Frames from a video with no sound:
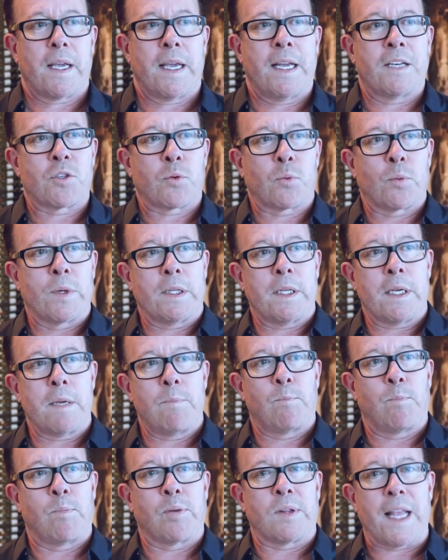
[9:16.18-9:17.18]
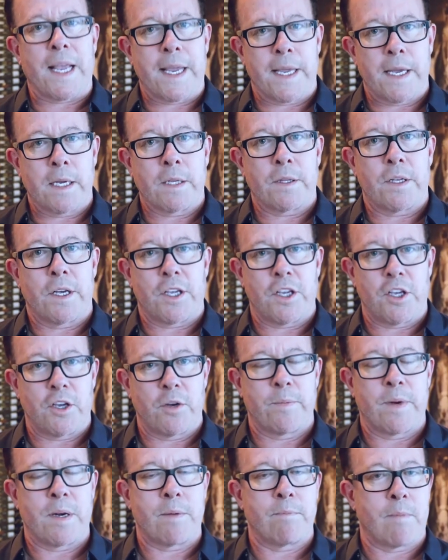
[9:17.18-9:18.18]
it's really playing the
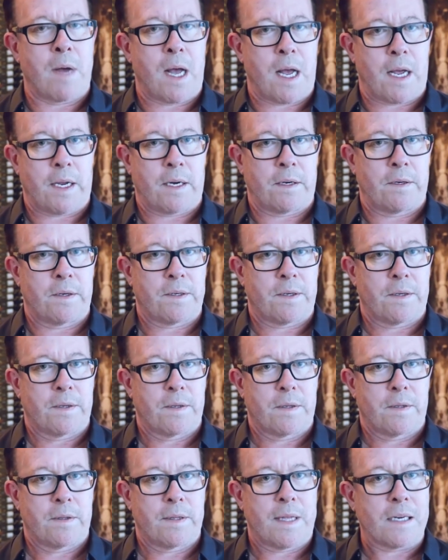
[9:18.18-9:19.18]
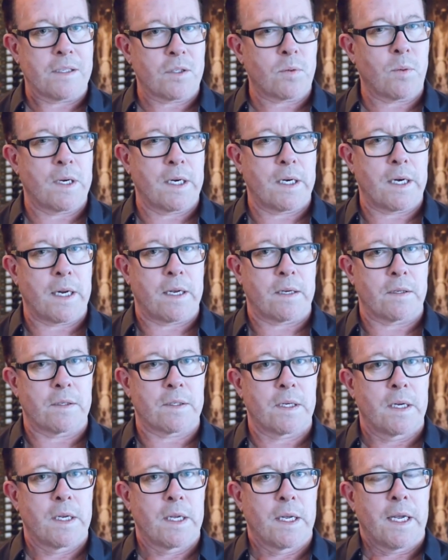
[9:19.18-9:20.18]
human mind. That's what it
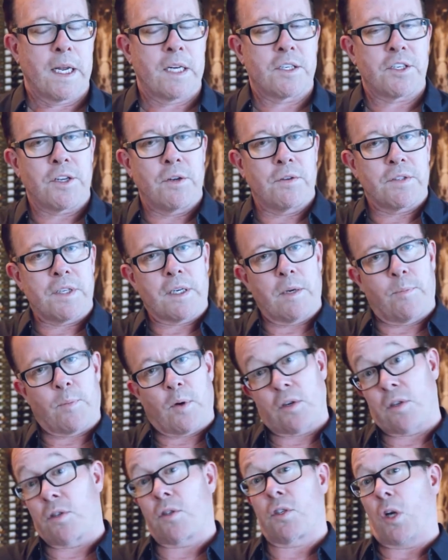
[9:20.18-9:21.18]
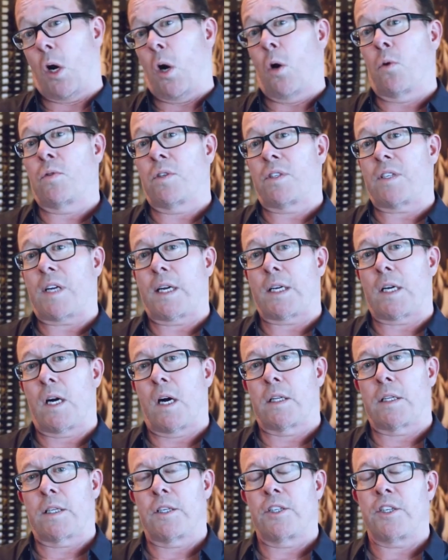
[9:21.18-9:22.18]
is. It's using a person's own
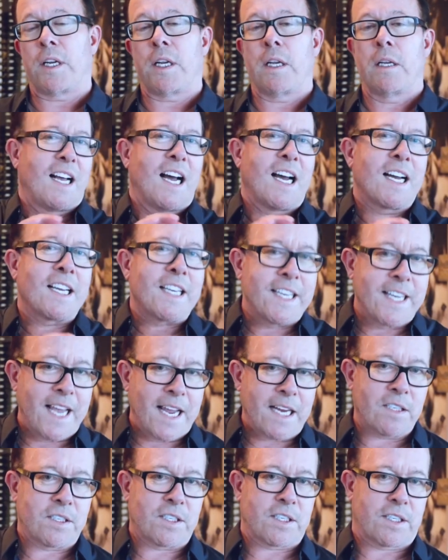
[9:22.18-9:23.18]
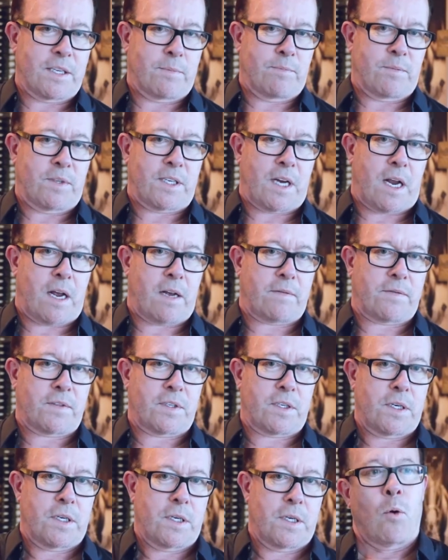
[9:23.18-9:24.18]
psychology against
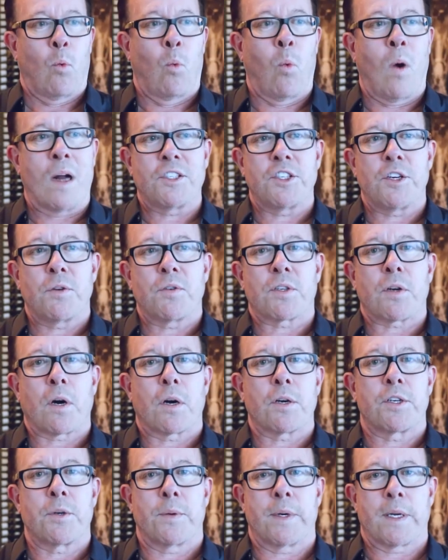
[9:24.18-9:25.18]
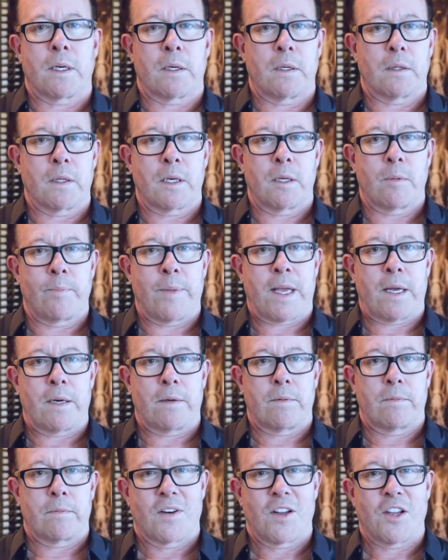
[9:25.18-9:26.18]
themselves. Once you start doing it a little
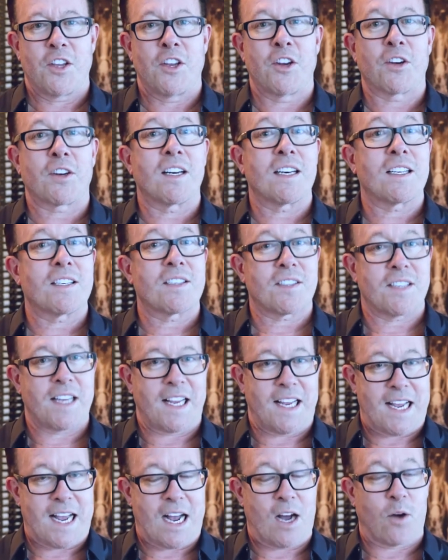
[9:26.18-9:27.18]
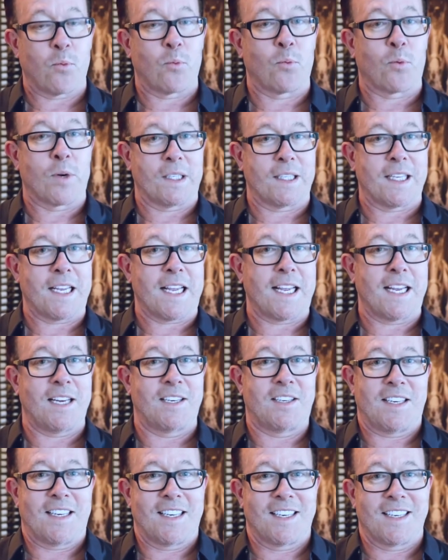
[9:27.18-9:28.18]
bit, you're going to see how really
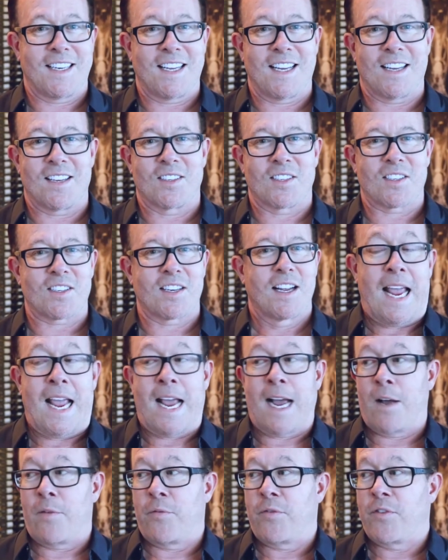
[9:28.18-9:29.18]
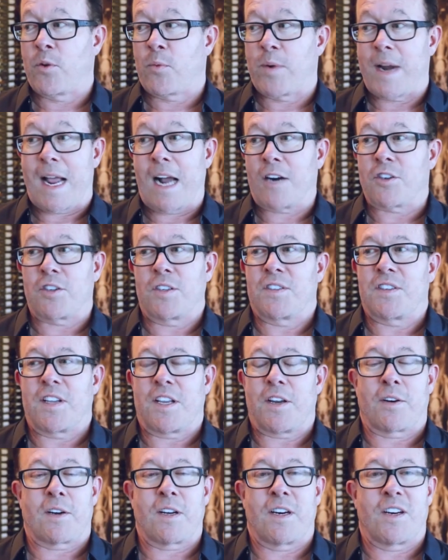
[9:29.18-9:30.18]
easy it is. And the reactions
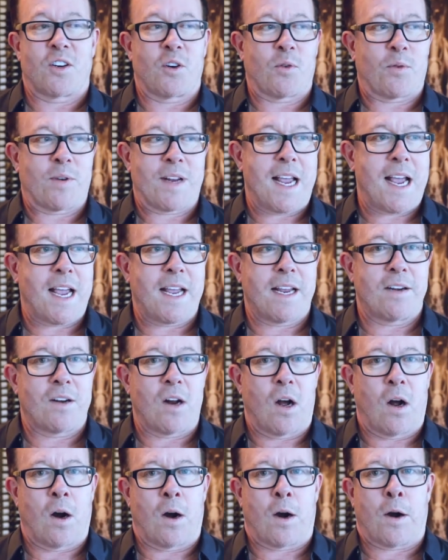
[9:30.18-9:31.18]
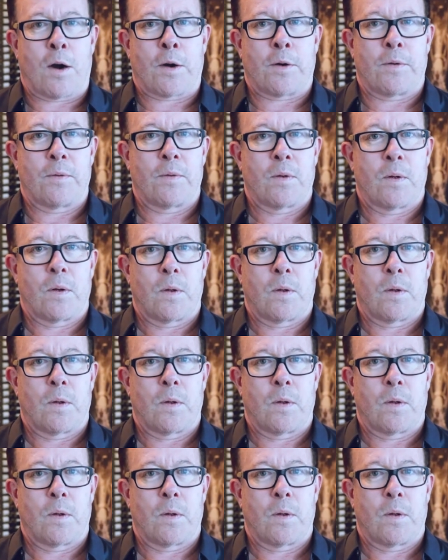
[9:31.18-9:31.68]
that you're going to create are